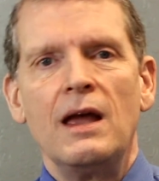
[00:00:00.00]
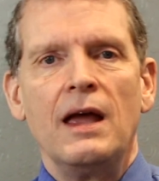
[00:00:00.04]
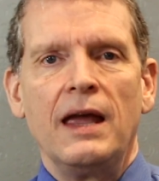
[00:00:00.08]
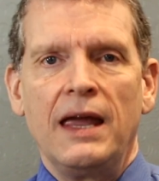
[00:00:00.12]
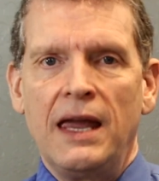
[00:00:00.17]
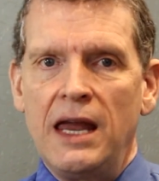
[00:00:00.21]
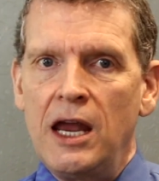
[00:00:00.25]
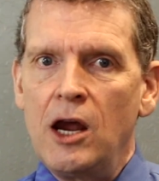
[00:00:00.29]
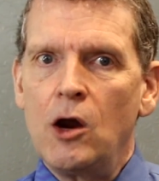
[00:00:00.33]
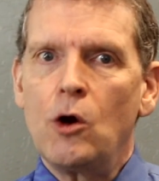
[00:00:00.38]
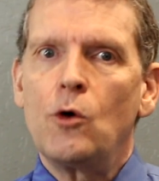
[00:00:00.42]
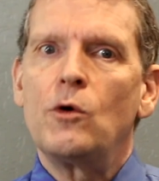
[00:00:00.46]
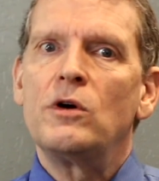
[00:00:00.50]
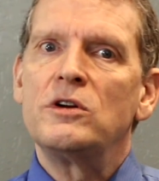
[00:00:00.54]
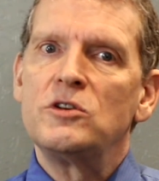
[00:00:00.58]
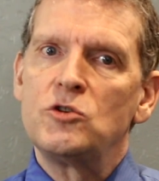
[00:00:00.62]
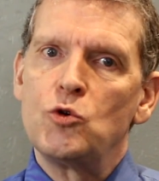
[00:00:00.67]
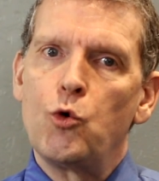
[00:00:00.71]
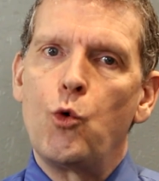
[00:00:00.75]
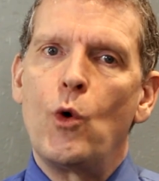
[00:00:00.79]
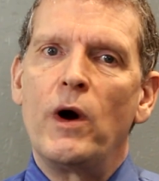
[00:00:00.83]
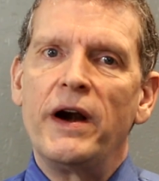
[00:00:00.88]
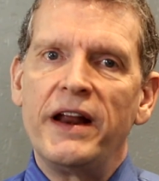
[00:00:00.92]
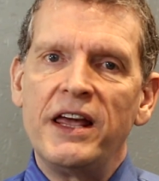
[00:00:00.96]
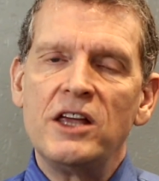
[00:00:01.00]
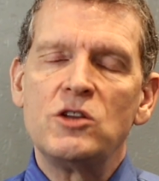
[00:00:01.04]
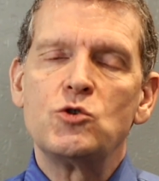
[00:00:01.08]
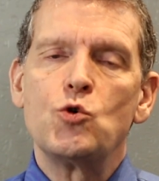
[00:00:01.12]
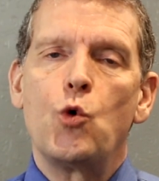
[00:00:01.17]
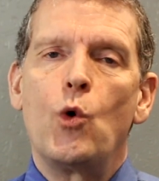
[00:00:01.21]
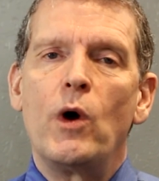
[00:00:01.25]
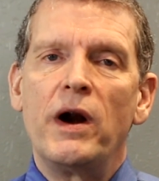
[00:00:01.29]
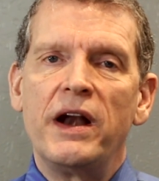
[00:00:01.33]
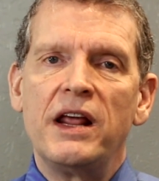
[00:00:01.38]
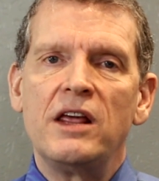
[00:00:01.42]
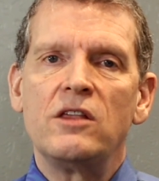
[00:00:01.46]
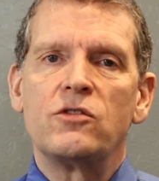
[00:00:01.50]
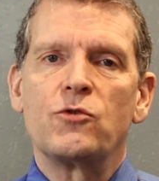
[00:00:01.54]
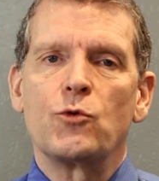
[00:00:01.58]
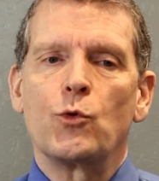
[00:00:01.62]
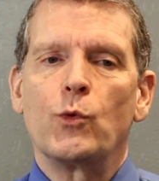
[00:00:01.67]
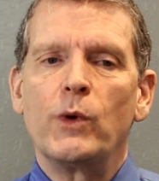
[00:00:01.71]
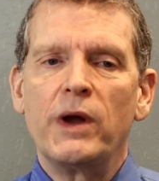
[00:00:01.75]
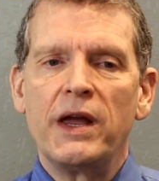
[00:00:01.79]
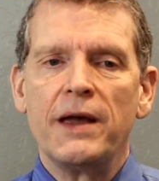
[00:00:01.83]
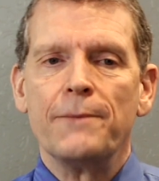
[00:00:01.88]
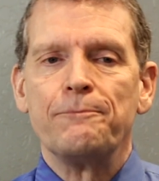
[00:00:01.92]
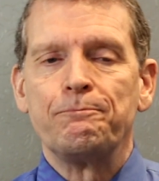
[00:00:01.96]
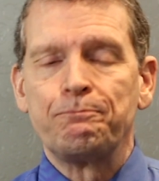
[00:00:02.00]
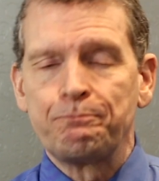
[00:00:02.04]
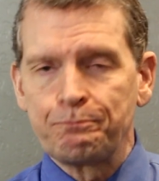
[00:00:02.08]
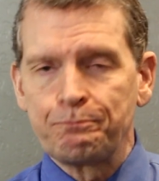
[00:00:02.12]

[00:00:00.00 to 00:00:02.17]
here in 2023.